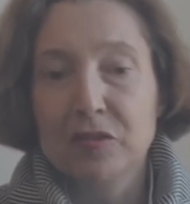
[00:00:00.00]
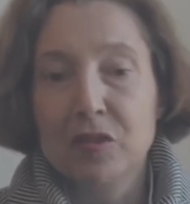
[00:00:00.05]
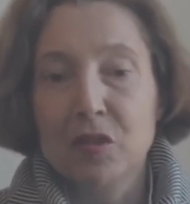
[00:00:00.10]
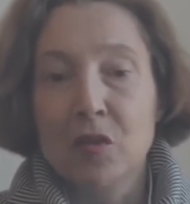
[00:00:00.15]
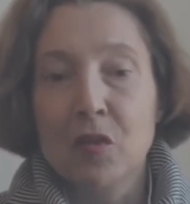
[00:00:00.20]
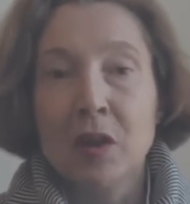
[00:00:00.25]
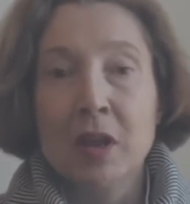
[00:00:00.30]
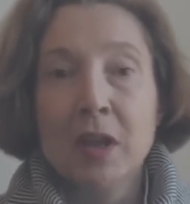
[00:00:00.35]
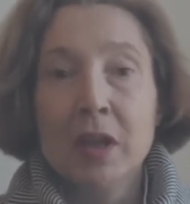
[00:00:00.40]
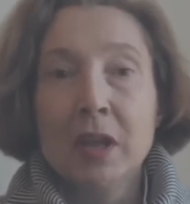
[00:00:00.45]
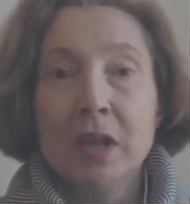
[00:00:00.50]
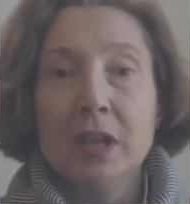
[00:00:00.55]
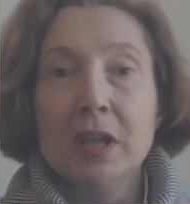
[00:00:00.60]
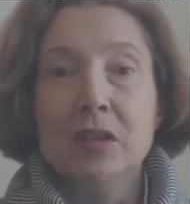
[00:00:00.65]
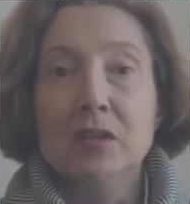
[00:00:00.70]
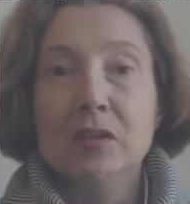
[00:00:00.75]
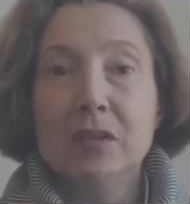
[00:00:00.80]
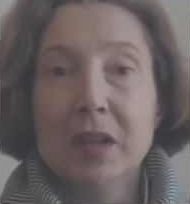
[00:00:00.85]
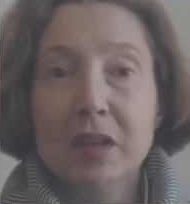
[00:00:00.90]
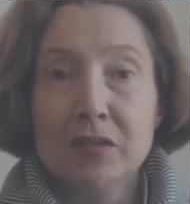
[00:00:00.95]
So,
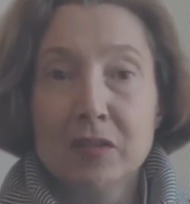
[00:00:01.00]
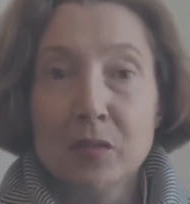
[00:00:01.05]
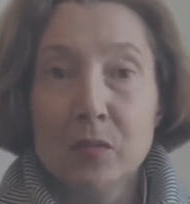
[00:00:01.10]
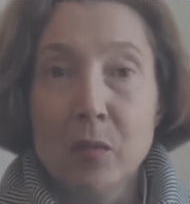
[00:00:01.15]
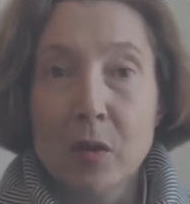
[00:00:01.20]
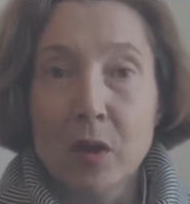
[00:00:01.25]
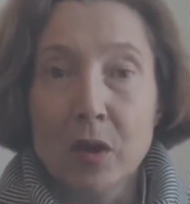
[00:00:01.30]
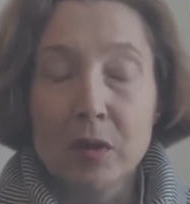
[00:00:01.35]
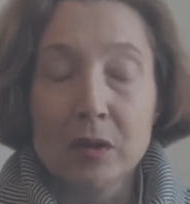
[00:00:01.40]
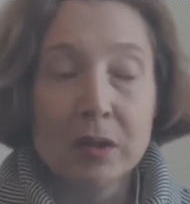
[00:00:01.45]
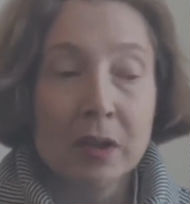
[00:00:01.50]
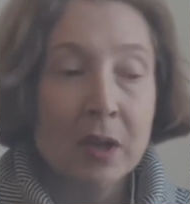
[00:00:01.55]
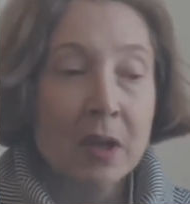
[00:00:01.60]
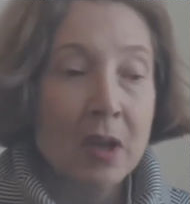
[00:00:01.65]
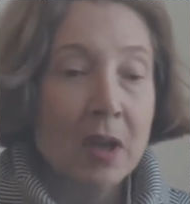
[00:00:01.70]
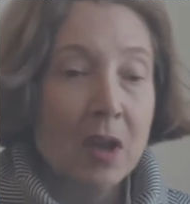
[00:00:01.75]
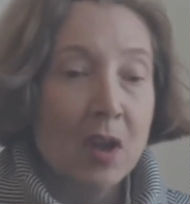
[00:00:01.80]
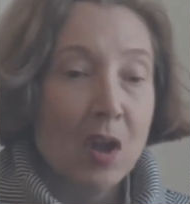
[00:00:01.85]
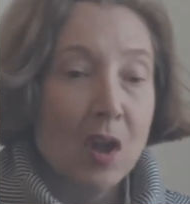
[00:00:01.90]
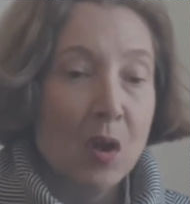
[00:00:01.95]
in another word,
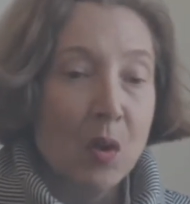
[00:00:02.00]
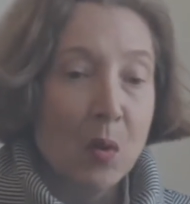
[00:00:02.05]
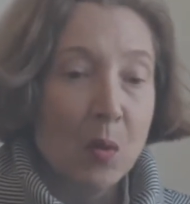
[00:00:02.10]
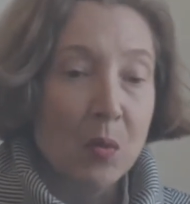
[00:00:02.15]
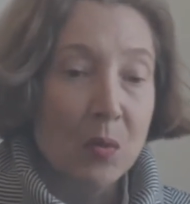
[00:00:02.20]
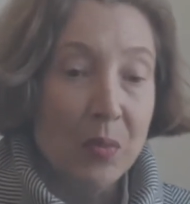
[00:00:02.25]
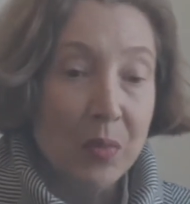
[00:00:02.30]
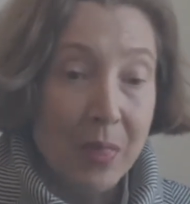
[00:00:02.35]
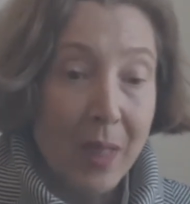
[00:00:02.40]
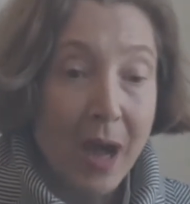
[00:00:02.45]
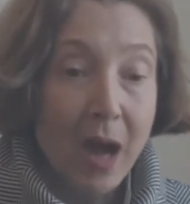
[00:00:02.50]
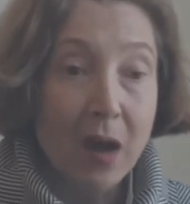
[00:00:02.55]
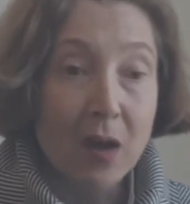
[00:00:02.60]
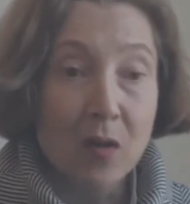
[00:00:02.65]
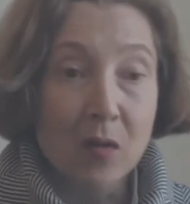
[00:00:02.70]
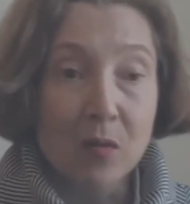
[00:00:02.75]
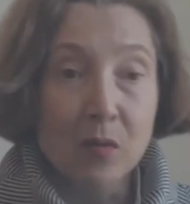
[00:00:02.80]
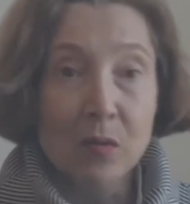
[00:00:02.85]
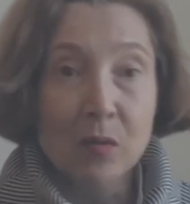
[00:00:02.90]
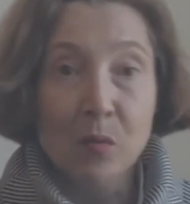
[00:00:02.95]

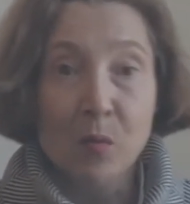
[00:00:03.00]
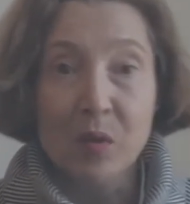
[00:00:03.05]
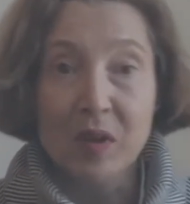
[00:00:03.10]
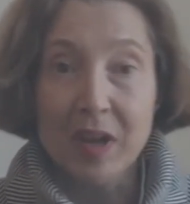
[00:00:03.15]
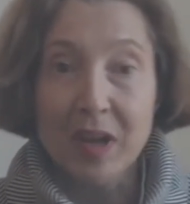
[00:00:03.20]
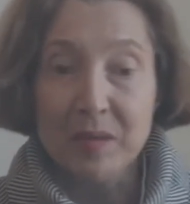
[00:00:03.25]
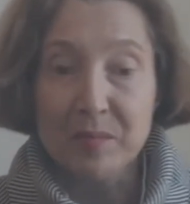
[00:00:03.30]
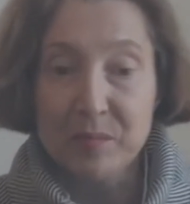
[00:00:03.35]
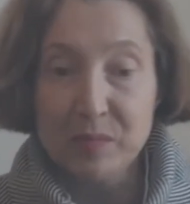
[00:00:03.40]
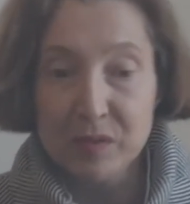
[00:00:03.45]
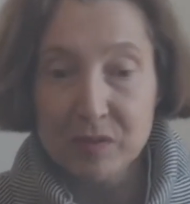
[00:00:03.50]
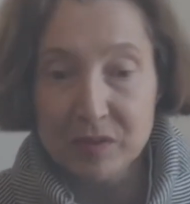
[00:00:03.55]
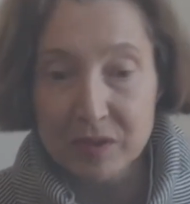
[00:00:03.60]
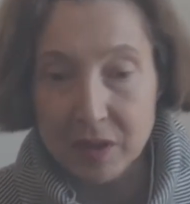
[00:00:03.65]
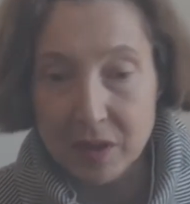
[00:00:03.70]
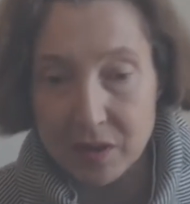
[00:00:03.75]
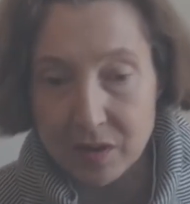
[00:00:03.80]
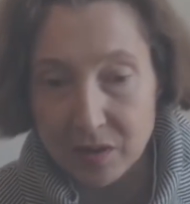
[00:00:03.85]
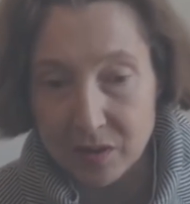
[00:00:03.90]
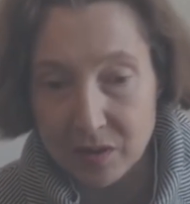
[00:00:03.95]
now when I put
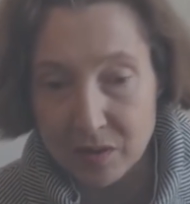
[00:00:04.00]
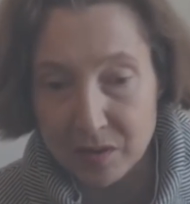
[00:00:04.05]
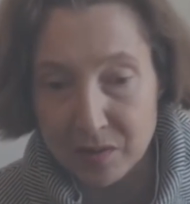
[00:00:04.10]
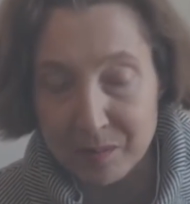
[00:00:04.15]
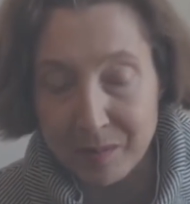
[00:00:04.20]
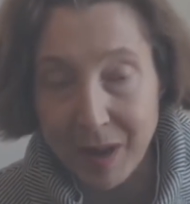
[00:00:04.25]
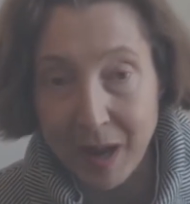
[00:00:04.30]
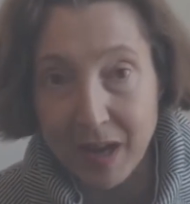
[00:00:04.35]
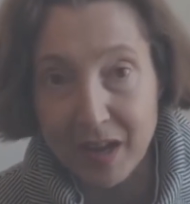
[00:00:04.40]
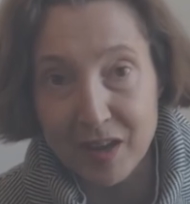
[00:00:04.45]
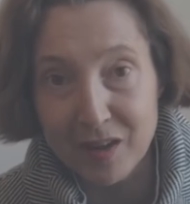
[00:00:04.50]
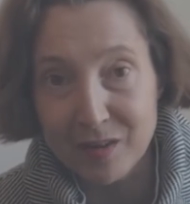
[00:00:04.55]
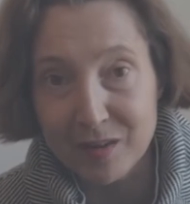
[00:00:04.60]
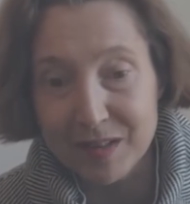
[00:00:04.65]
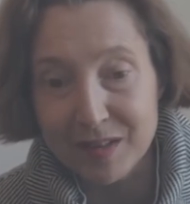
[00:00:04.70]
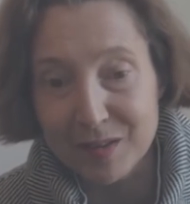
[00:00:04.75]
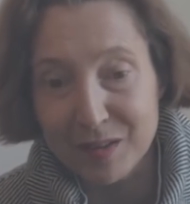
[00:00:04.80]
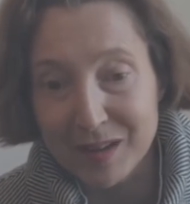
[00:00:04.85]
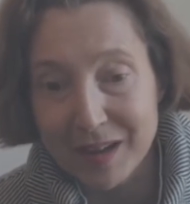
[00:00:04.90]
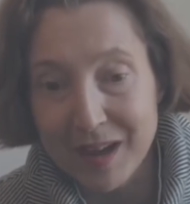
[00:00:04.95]
a buyer
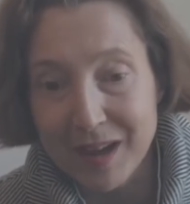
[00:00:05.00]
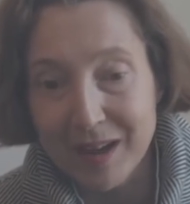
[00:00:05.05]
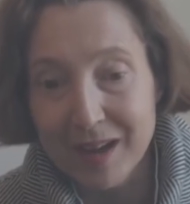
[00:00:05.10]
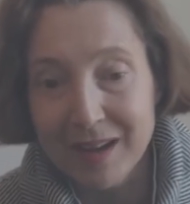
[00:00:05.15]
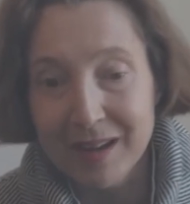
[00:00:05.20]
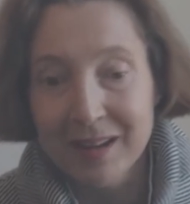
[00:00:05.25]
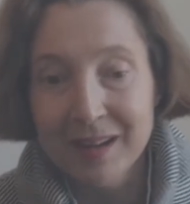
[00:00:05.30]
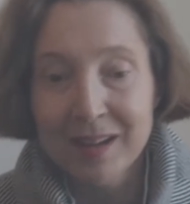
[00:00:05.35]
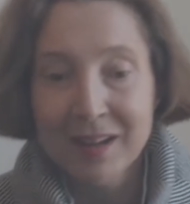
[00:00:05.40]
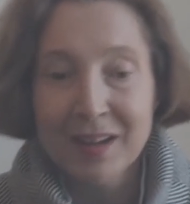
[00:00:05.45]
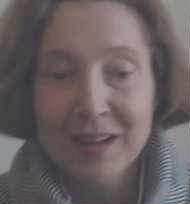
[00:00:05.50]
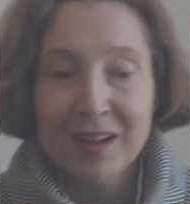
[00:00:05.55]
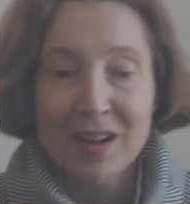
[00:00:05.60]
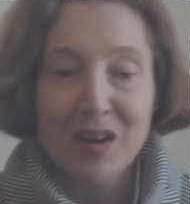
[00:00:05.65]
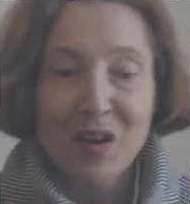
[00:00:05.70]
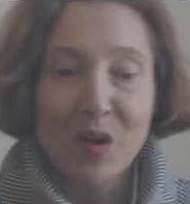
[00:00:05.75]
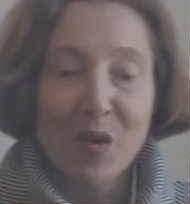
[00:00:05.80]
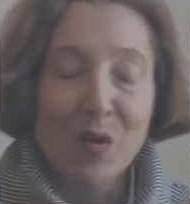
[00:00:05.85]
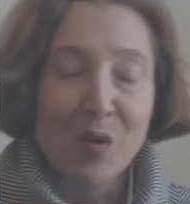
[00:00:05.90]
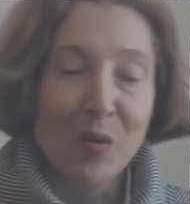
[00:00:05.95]
in a car,
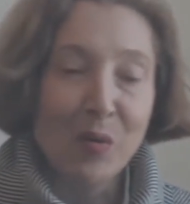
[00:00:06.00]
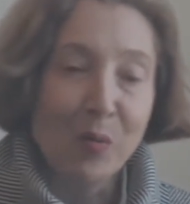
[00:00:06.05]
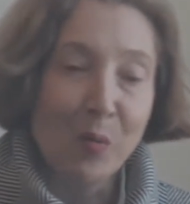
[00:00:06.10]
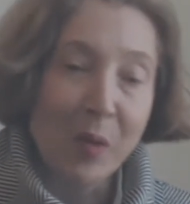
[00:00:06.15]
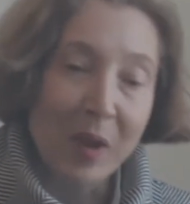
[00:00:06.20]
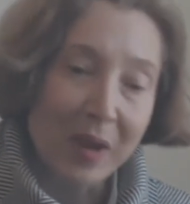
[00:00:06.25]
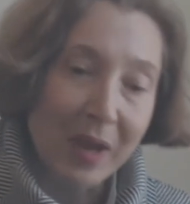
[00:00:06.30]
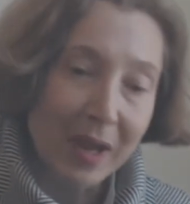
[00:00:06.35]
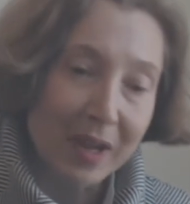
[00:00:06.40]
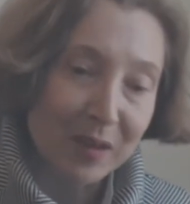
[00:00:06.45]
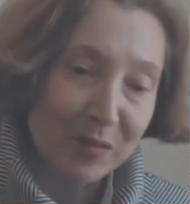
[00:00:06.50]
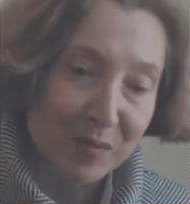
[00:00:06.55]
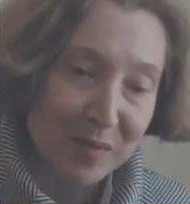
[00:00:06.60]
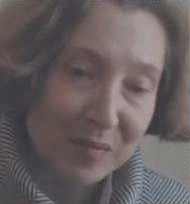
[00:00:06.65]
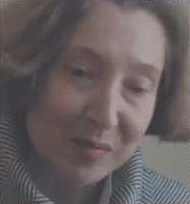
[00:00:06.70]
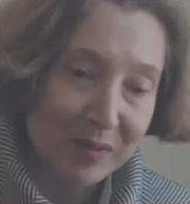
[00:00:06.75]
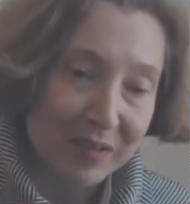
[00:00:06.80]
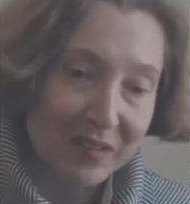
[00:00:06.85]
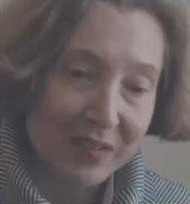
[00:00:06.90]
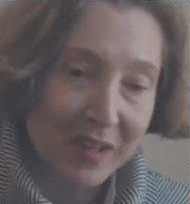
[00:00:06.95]
or when I
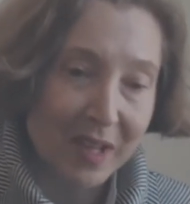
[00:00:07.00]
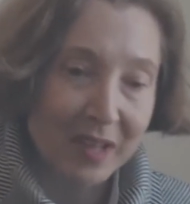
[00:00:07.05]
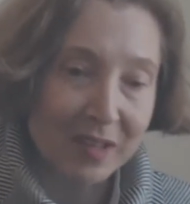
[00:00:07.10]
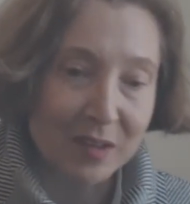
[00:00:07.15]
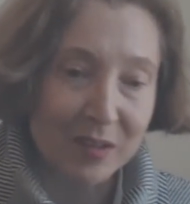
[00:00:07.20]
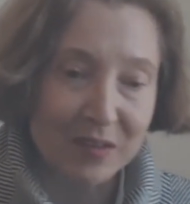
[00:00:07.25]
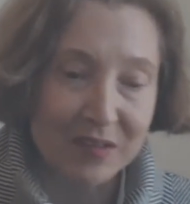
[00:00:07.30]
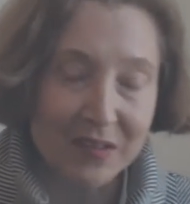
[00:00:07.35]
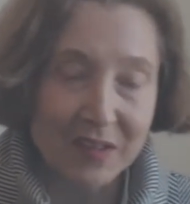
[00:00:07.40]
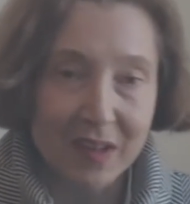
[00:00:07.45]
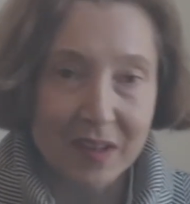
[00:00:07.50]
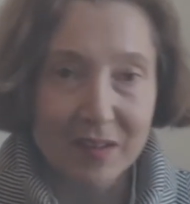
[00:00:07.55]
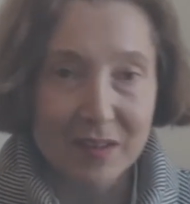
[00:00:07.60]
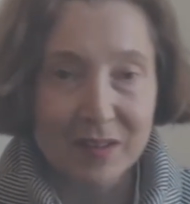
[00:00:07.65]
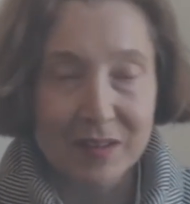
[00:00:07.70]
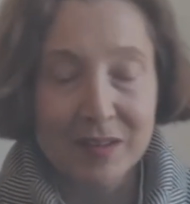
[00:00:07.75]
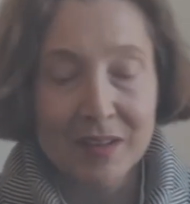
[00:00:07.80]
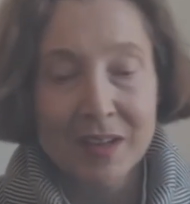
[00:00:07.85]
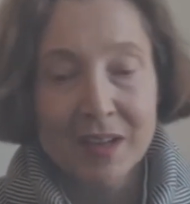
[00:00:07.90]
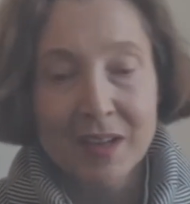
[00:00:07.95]
represent a
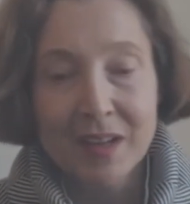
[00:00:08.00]
seller